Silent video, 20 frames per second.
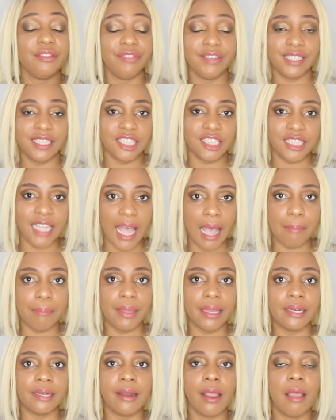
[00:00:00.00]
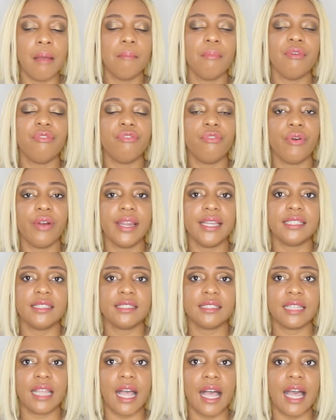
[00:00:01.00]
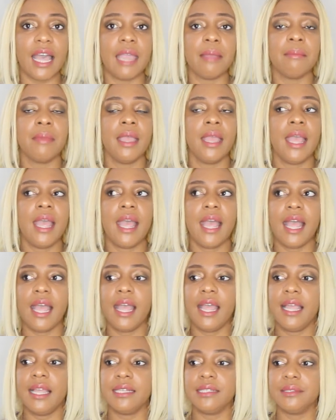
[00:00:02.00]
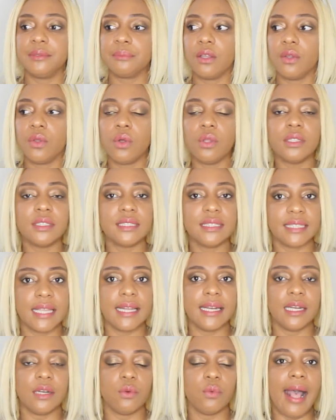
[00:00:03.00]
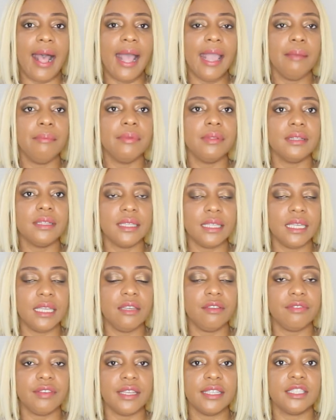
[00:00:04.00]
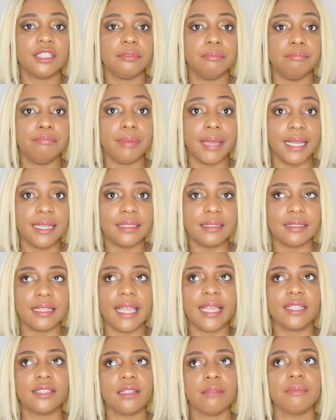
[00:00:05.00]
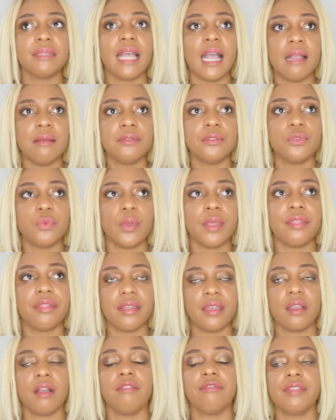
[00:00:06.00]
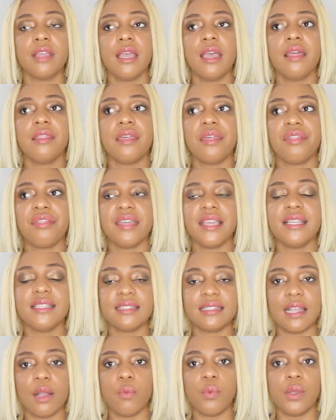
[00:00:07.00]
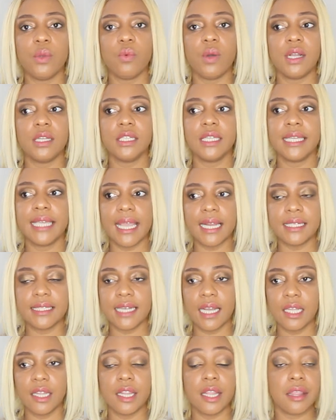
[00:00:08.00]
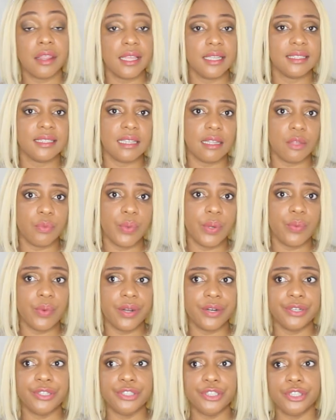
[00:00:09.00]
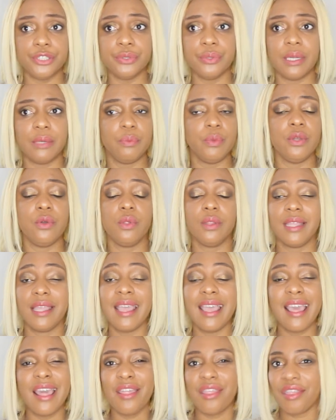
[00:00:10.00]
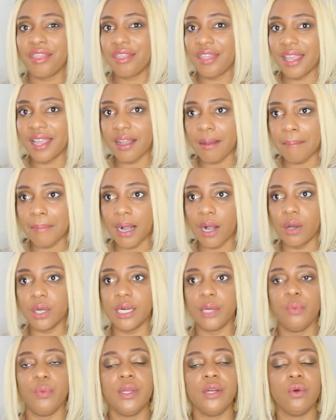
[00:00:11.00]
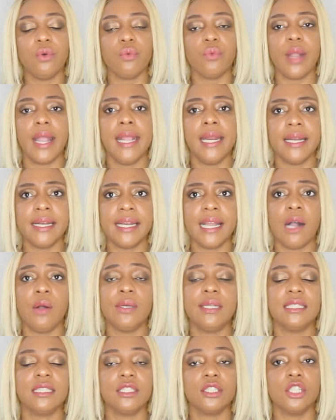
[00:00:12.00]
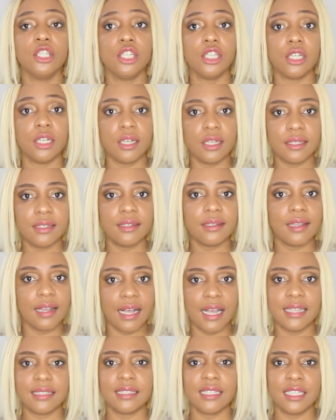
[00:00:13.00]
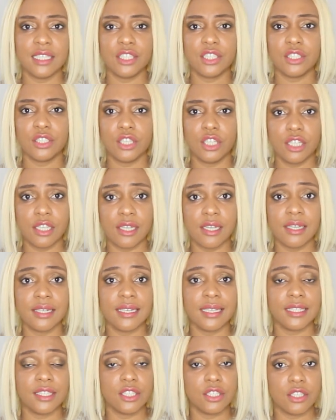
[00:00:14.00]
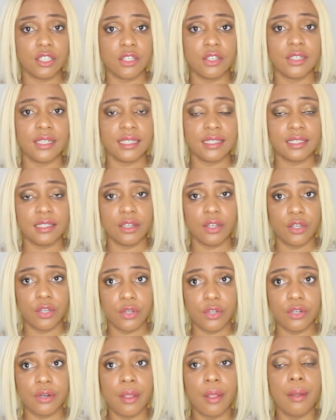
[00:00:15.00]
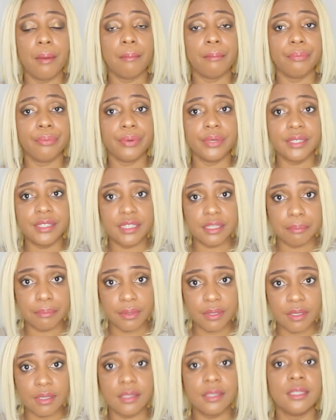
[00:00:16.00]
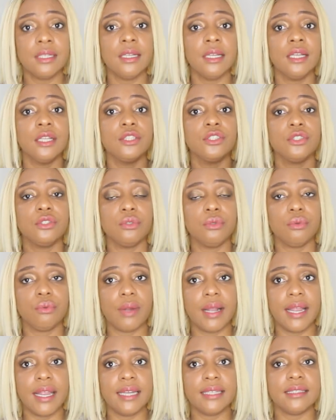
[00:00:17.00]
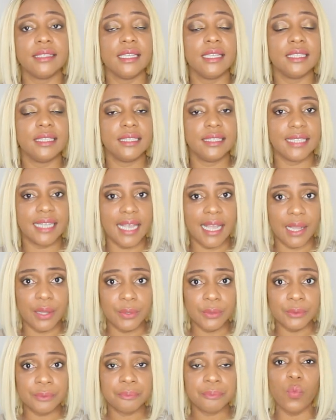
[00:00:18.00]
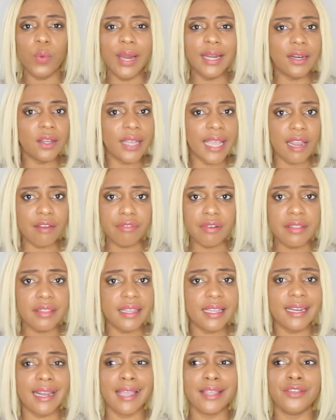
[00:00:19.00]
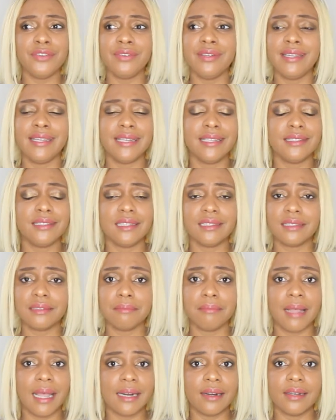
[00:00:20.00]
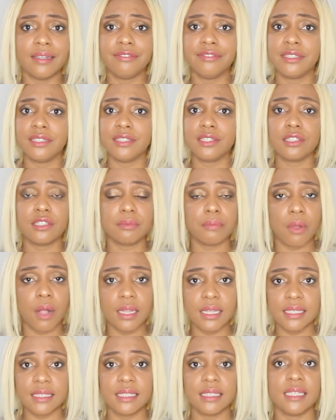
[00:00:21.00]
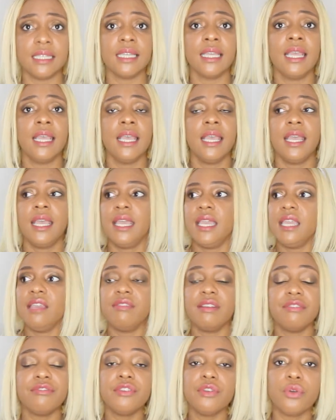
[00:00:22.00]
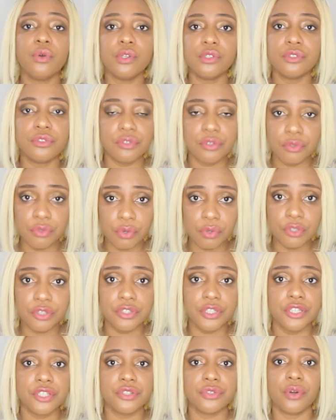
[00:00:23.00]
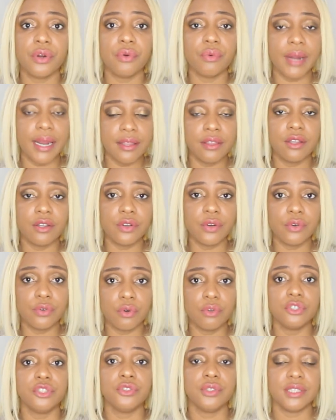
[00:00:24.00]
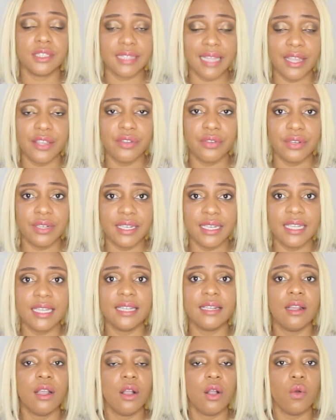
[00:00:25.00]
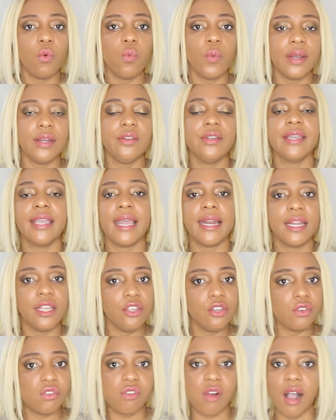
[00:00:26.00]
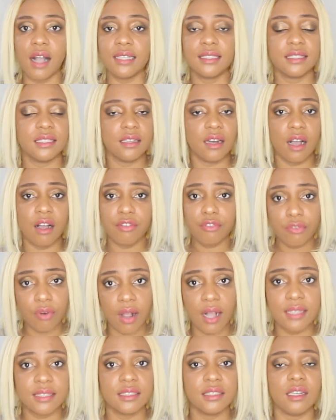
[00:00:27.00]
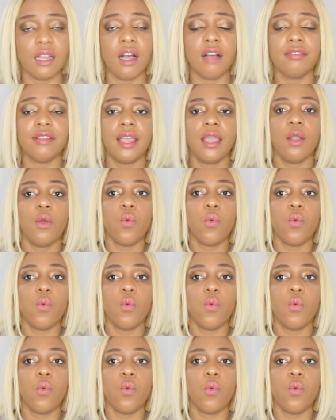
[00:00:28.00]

if it does happen before it's time and goal setting i believe it's best like sometimes we think of the things that we want to get done the things that we want to do and we only think about it we don't write it down it's good guys it's good it's good it's a good principle to write it down write down everything that you need it doesn't matter if it's the smallest thing even if you're going to the grocery store, write down your groceries that you need. When you get it, you cross it off, cross it off.